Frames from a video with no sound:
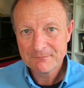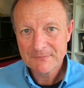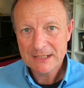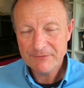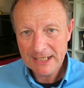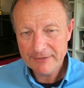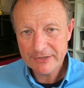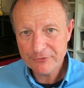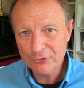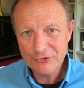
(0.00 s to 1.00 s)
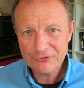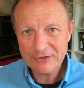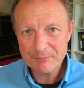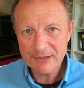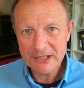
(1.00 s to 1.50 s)
If you have any thoughts,
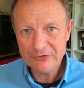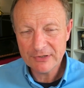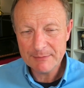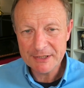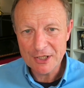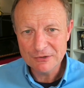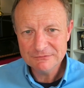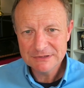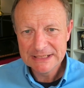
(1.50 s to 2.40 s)
then please let me know.